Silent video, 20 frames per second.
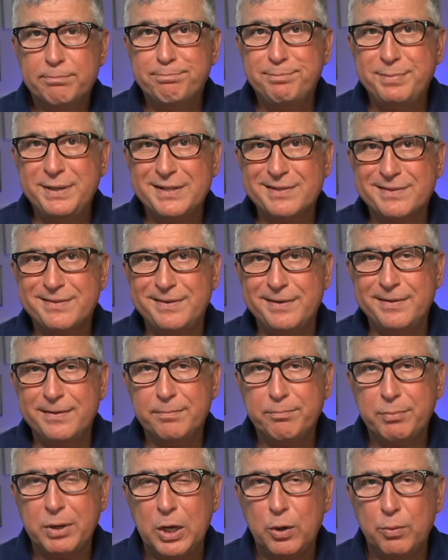
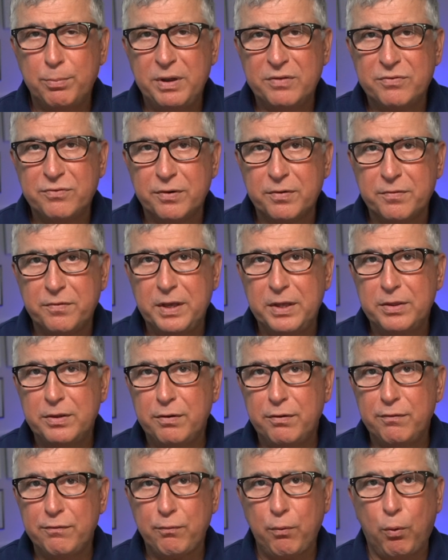built-in biometric
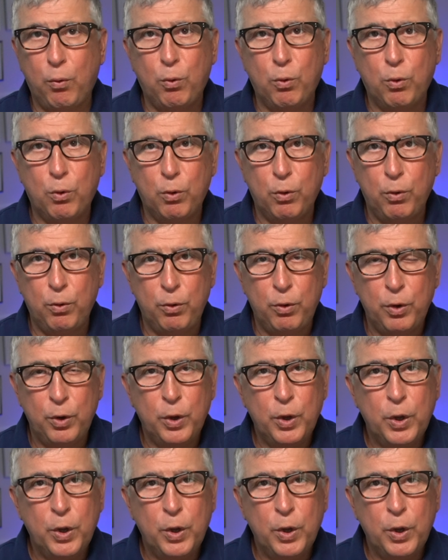readers or